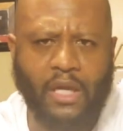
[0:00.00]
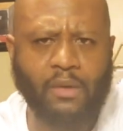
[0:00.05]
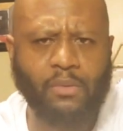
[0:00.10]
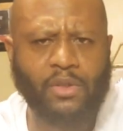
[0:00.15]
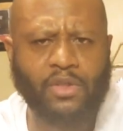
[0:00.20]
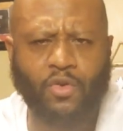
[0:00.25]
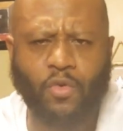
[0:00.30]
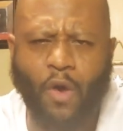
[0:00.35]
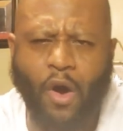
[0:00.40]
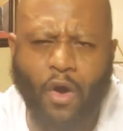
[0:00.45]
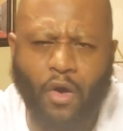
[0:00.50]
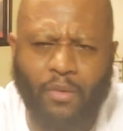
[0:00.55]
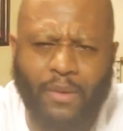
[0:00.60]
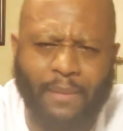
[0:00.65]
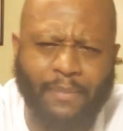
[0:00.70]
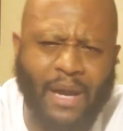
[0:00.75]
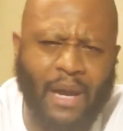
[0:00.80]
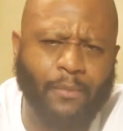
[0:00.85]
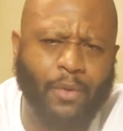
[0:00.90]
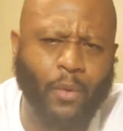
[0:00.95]
it was chrome.
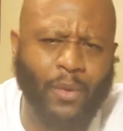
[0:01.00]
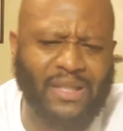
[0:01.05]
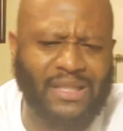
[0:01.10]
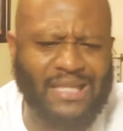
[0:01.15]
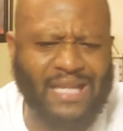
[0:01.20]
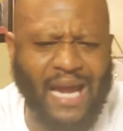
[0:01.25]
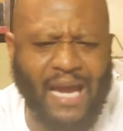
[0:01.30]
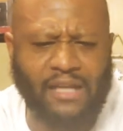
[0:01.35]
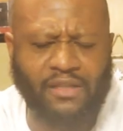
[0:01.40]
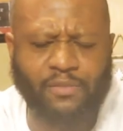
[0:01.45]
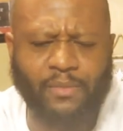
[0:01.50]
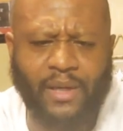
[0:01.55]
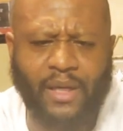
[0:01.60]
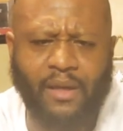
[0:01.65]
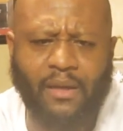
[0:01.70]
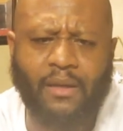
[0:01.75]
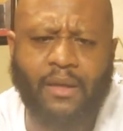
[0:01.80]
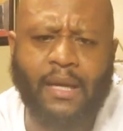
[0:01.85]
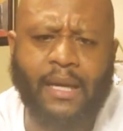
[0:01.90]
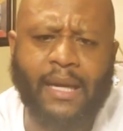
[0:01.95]
That bad boy was nice,
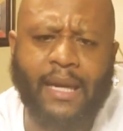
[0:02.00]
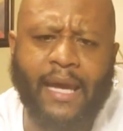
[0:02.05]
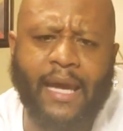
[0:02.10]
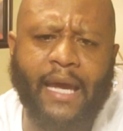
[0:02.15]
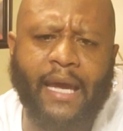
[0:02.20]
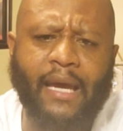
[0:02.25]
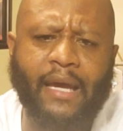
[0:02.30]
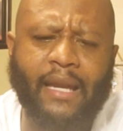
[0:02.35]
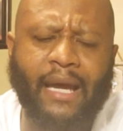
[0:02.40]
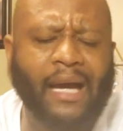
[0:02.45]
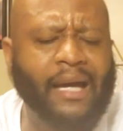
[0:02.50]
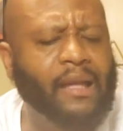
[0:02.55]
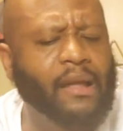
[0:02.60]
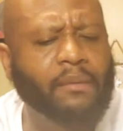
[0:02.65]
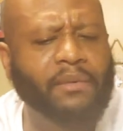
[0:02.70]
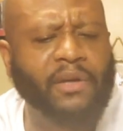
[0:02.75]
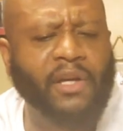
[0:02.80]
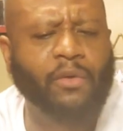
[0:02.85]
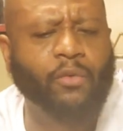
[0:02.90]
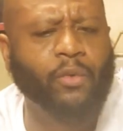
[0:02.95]
man. And I ended
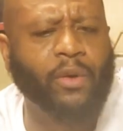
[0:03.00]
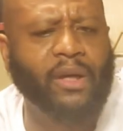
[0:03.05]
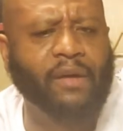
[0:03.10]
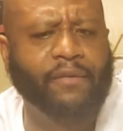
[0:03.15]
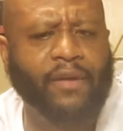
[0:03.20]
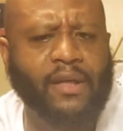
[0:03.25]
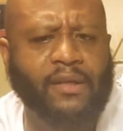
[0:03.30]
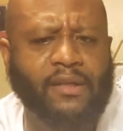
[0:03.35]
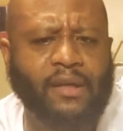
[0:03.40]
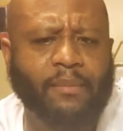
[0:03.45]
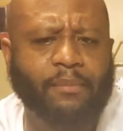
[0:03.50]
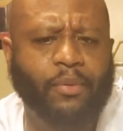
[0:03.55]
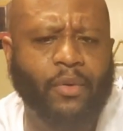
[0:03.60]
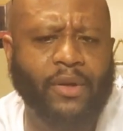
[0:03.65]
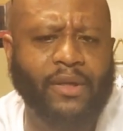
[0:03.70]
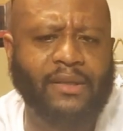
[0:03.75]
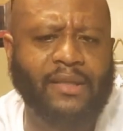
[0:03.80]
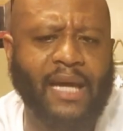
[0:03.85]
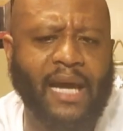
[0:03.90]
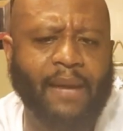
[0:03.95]
up getting rid of it at some
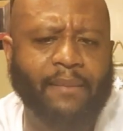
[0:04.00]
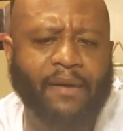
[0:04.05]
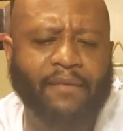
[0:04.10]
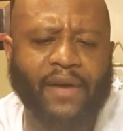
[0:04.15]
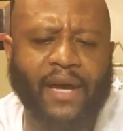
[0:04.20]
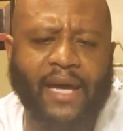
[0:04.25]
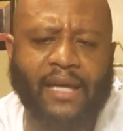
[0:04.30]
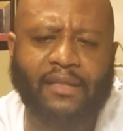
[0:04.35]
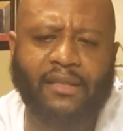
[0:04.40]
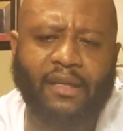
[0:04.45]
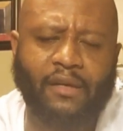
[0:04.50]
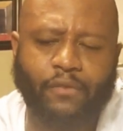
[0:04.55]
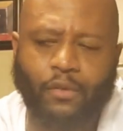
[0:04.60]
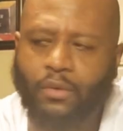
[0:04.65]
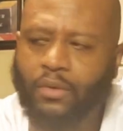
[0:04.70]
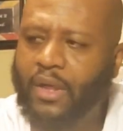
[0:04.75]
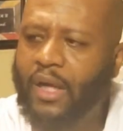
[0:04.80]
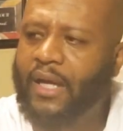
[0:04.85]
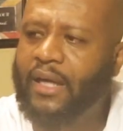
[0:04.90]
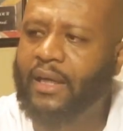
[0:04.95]
point in time. I've had
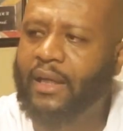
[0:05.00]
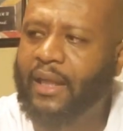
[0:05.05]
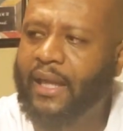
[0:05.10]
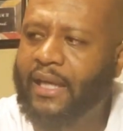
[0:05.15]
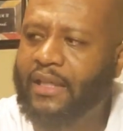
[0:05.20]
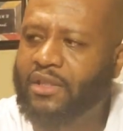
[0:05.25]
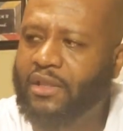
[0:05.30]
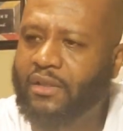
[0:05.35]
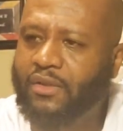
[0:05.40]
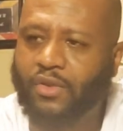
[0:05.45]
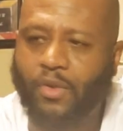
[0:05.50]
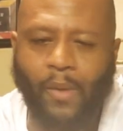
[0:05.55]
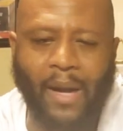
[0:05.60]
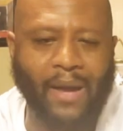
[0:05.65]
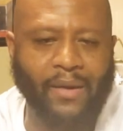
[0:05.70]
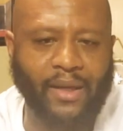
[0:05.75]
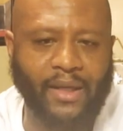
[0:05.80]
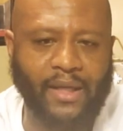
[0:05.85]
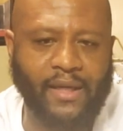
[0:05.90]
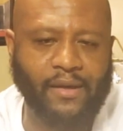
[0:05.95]
several gun collections
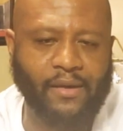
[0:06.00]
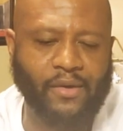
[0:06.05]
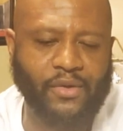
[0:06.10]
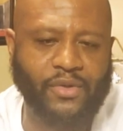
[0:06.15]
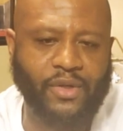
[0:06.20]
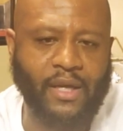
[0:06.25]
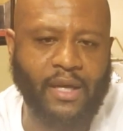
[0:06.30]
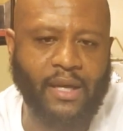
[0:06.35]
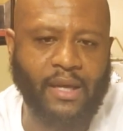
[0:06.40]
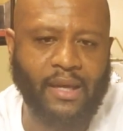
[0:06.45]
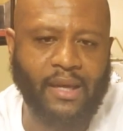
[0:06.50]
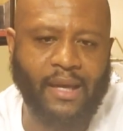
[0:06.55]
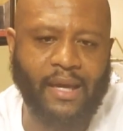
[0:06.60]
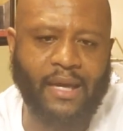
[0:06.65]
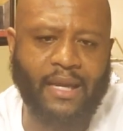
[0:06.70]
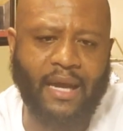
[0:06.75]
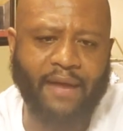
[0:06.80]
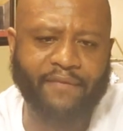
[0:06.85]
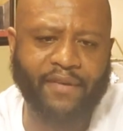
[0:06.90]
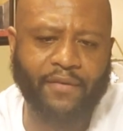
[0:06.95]
throughout the years,
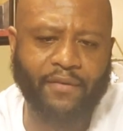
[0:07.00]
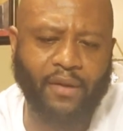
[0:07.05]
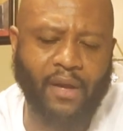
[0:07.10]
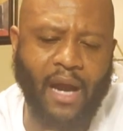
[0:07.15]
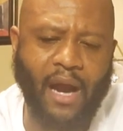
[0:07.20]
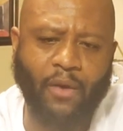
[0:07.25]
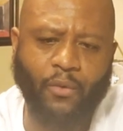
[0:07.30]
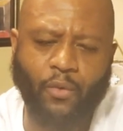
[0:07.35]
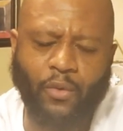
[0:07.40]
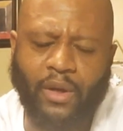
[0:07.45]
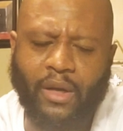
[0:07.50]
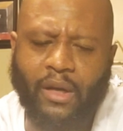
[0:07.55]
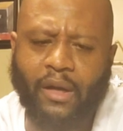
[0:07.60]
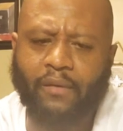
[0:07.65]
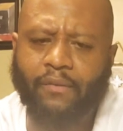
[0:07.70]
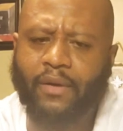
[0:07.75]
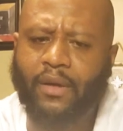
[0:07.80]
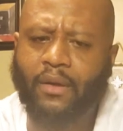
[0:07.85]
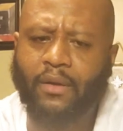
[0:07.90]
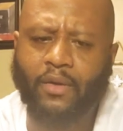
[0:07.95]
and I've either gotten rid
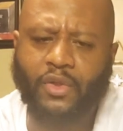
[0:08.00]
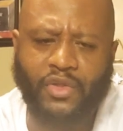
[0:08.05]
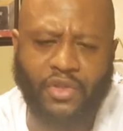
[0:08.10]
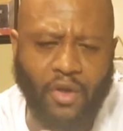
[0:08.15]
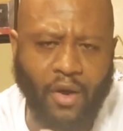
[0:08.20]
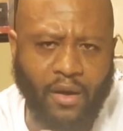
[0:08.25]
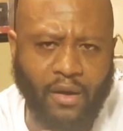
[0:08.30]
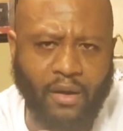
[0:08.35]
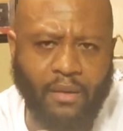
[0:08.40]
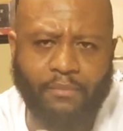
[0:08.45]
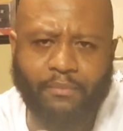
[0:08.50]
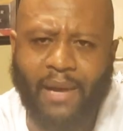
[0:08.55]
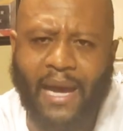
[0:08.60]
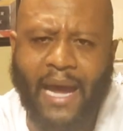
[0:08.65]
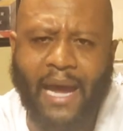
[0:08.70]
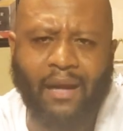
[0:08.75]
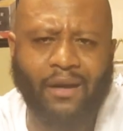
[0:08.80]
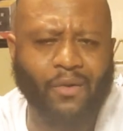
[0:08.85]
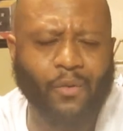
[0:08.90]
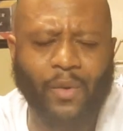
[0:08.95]
of it or started them
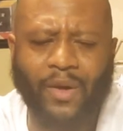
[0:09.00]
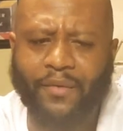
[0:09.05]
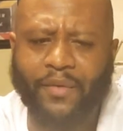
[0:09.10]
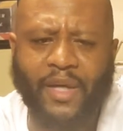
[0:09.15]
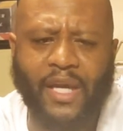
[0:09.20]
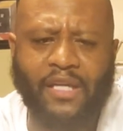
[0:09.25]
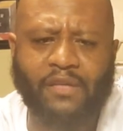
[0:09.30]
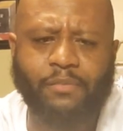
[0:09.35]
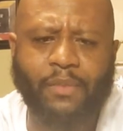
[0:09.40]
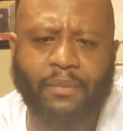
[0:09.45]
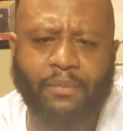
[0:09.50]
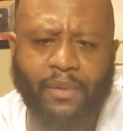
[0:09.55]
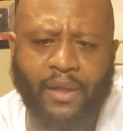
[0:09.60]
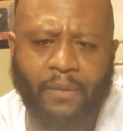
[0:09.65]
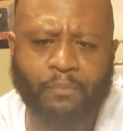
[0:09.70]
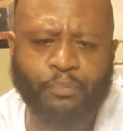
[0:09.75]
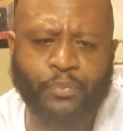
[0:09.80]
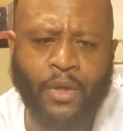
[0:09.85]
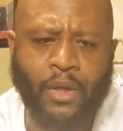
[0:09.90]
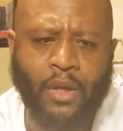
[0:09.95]
back or whatever the case may
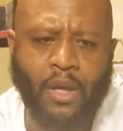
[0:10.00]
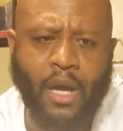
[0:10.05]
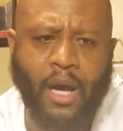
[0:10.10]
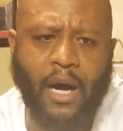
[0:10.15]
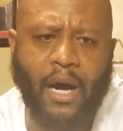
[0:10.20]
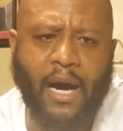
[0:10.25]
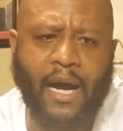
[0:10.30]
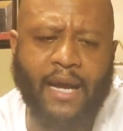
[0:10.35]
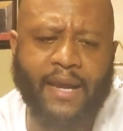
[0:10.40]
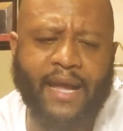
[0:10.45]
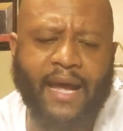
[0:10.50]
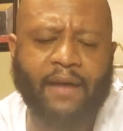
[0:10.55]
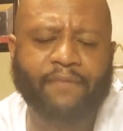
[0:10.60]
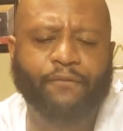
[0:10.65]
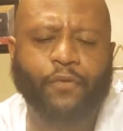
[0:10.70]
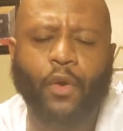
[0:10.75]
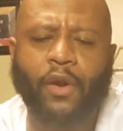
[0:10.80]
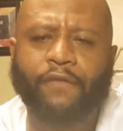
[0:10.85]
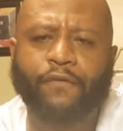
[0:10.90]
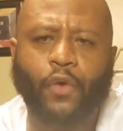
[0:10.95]
be. Uh, and
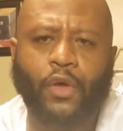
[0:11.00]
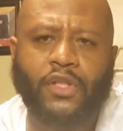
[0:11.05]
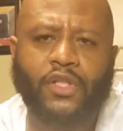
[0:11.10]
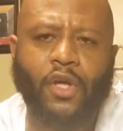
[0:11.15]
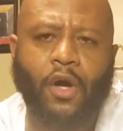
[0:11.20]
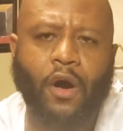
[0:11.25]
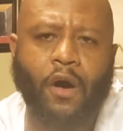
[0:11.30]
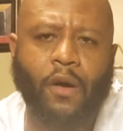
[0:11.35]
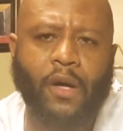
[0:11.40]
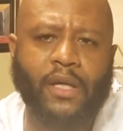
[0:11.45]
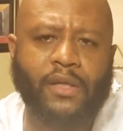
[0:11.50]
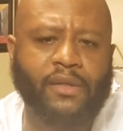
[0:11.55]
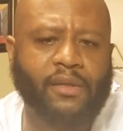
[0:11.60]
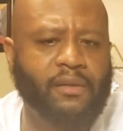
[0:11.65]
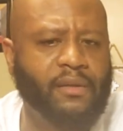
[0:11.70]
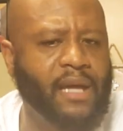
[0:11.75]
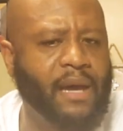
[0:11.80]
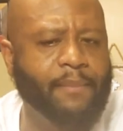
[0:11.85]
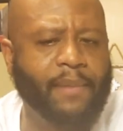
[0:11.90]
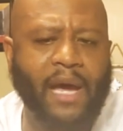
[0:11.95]
that 44 Taurus,
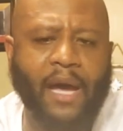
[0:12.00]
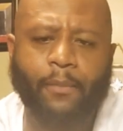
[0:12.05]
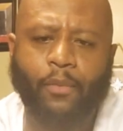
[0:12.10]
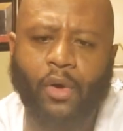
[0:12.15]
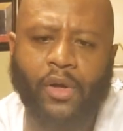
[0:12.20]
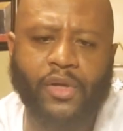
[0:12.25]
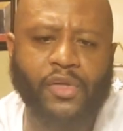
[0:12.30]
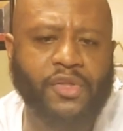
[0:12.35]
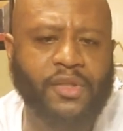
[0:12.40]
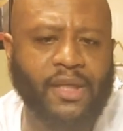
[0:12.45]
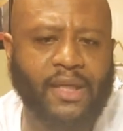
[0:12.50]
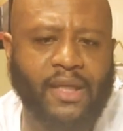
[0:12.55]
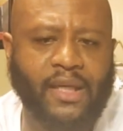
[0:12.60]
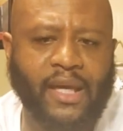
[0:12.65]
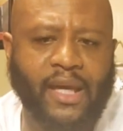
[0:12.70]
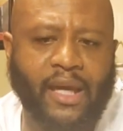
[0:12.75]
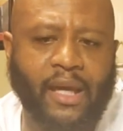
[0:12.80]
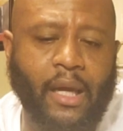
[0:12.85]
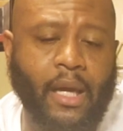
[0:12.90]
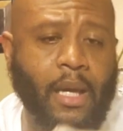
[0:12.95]
that bad boy used to
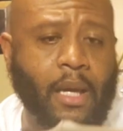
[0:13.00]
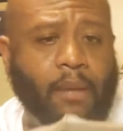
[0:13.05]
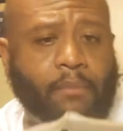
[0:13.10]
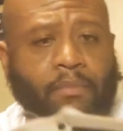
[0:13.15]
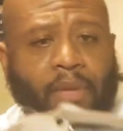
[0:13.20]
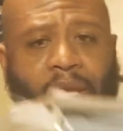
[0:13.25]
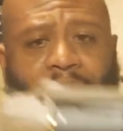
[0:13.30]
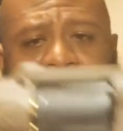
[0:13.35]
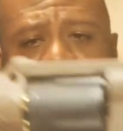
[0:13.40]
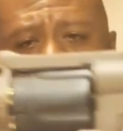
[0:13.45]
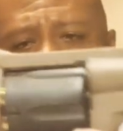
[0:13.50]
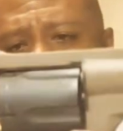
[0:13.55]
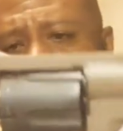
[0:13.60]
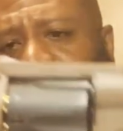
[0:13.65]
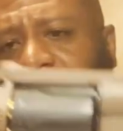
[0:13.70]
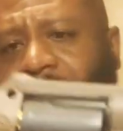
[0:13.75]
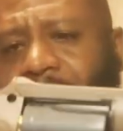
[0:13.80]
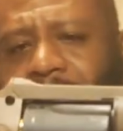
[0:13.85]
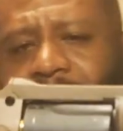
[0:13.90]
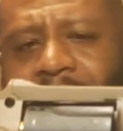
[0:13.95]
kick. But this
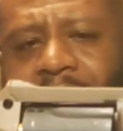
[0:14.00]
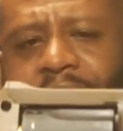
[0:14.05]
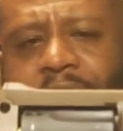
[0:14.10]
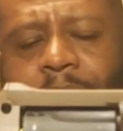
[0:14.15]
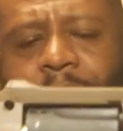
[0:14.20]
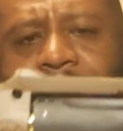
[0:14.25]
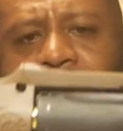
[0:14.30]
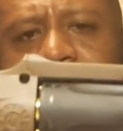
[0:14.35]
357